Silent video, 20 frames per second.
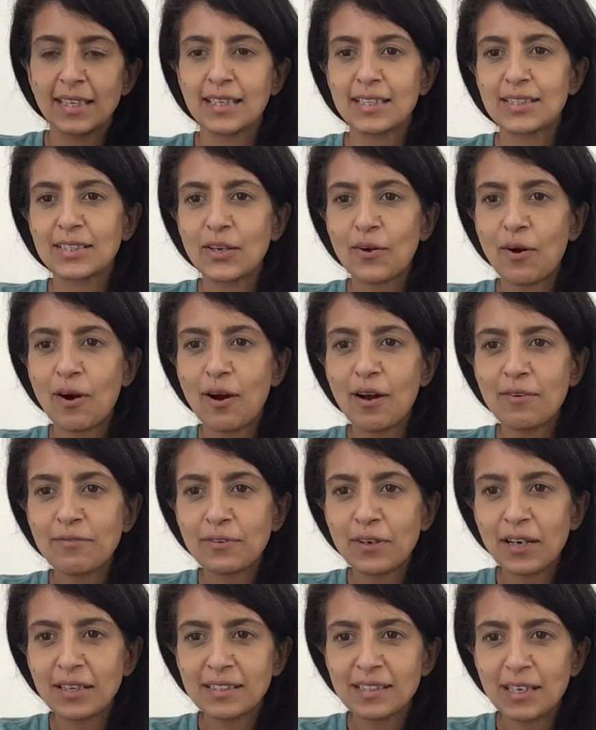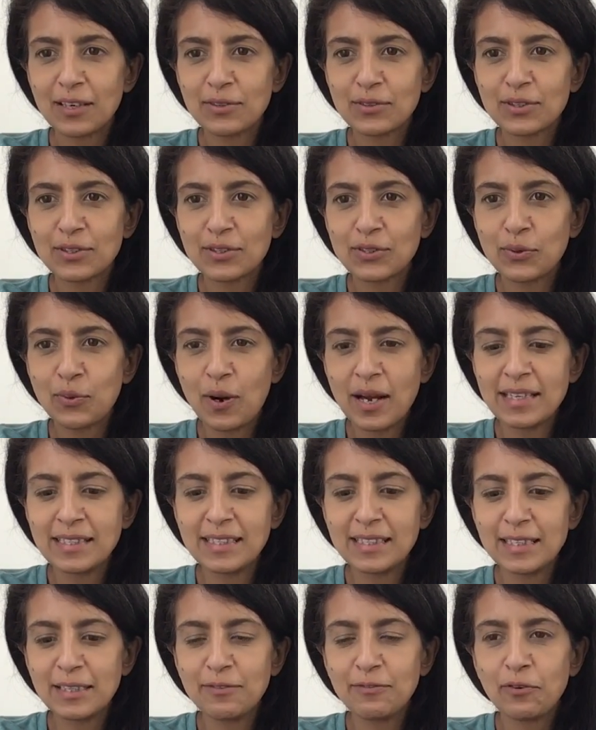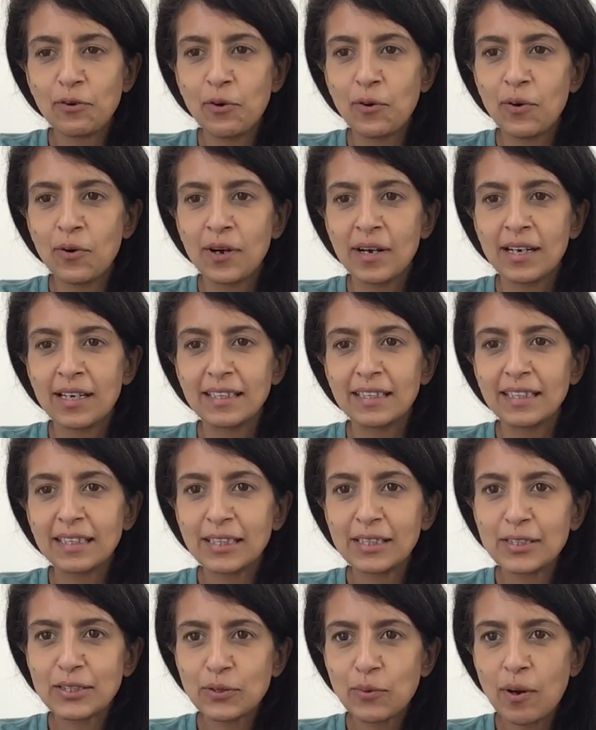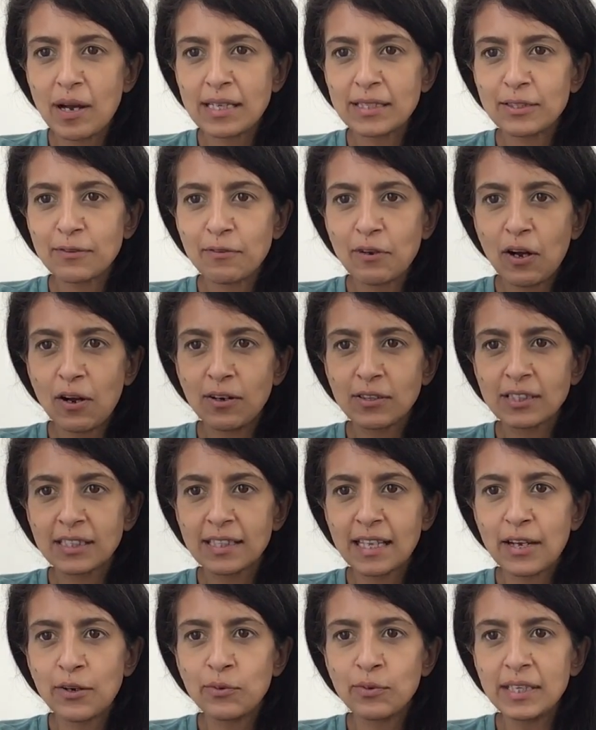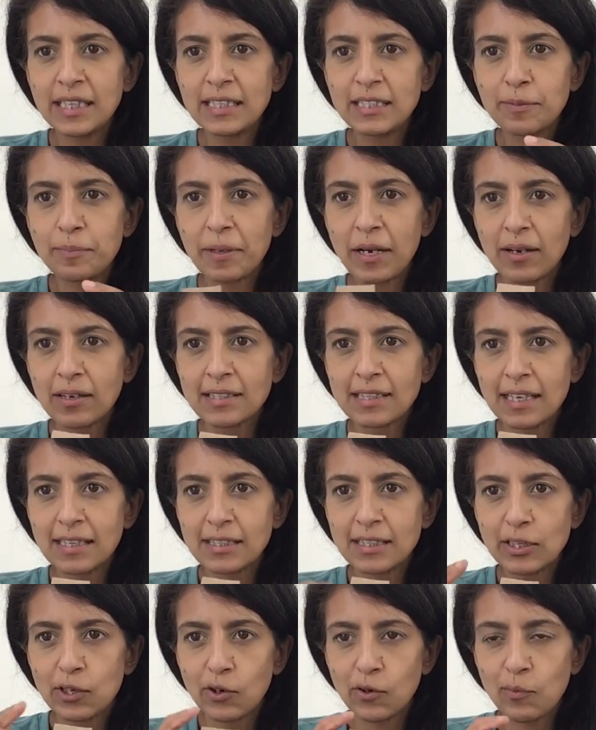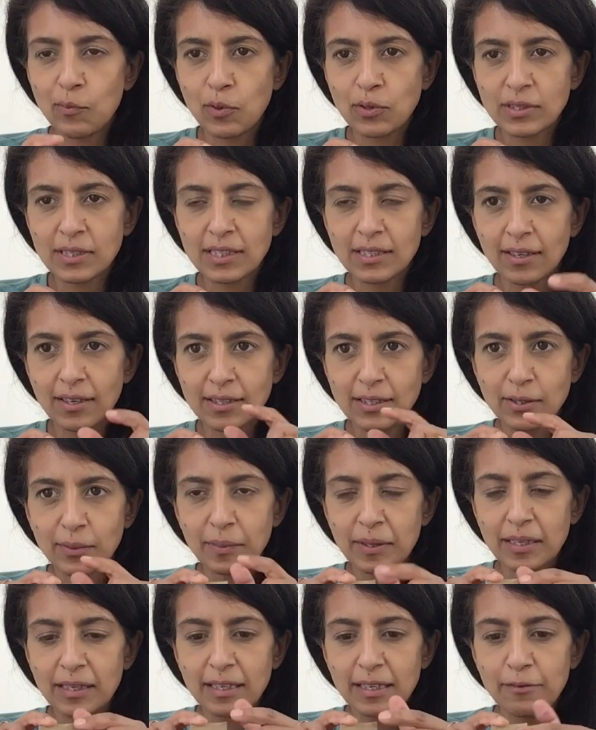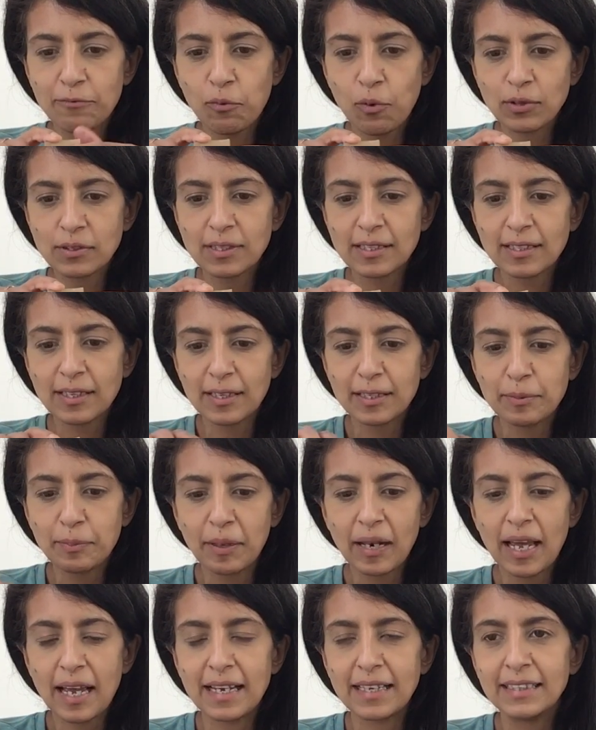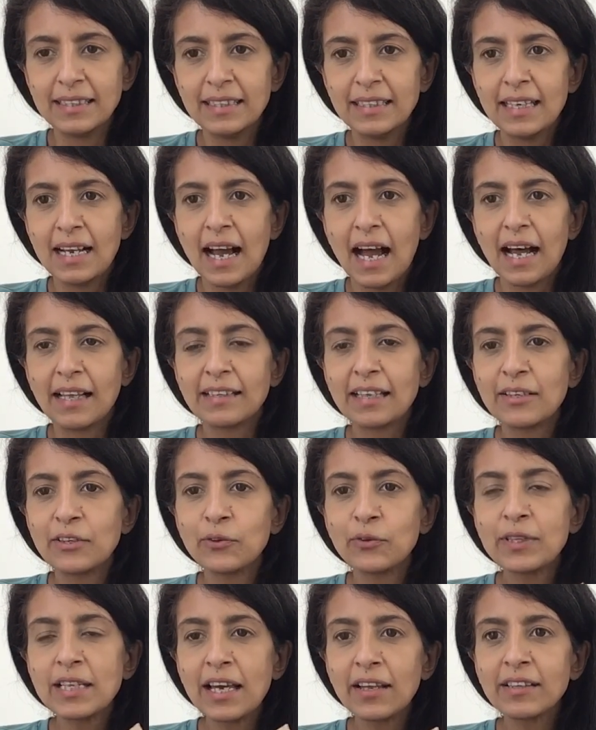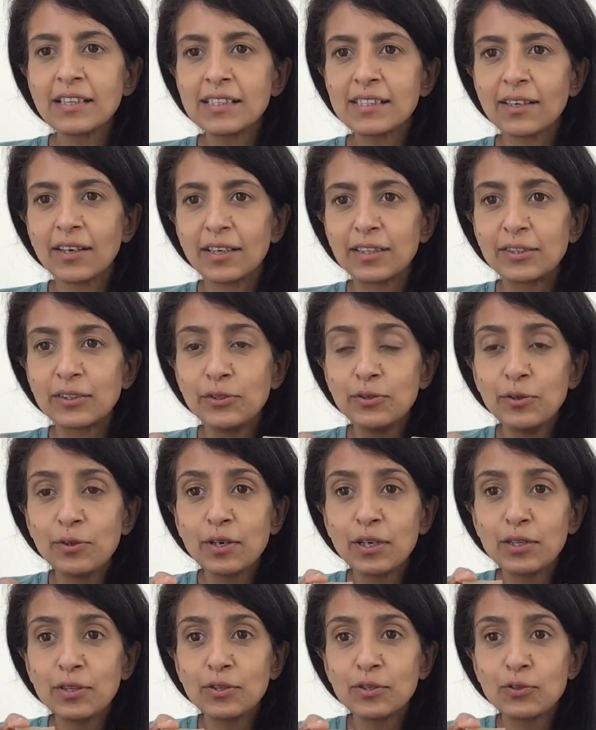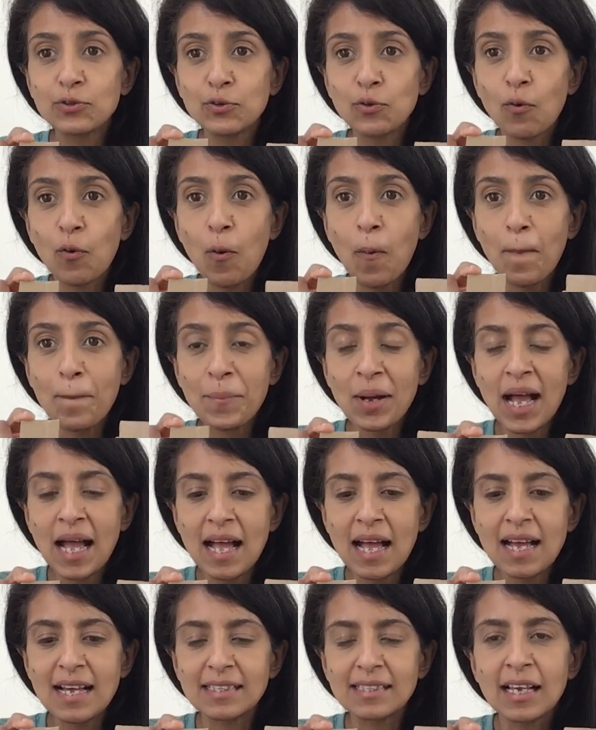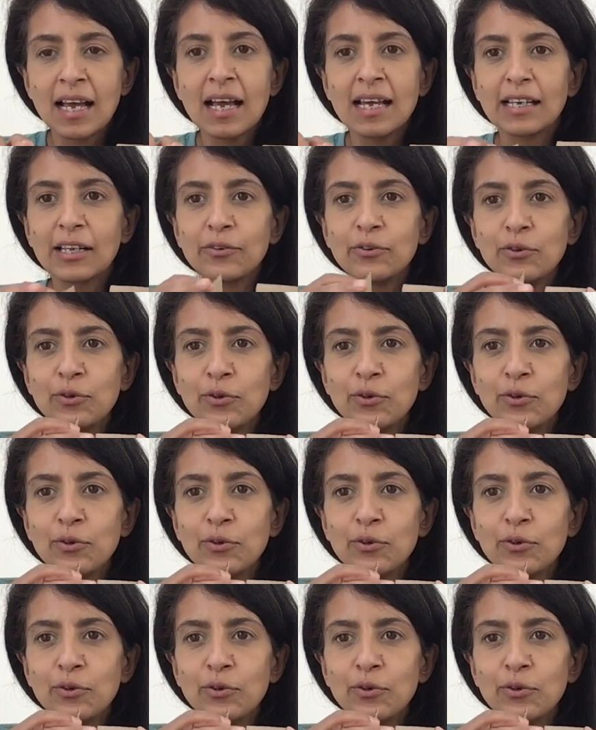So I've cut out 24 little squares of card, and they all need to be identical on one side. So I'm going to leave one side plain. And then on the other side, you can draw pairs. Now you